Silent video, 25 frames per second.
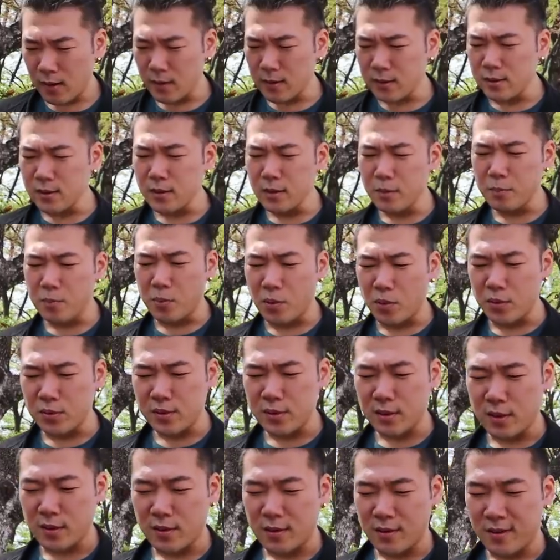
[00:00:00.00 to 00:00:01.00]
I think
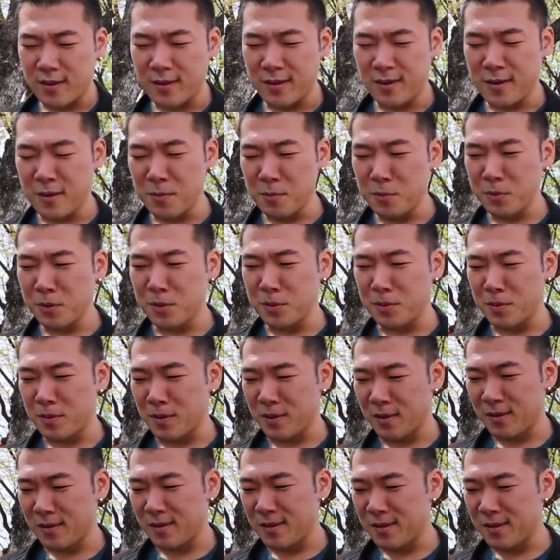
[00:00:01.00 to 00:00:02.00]
both are uncomfortable.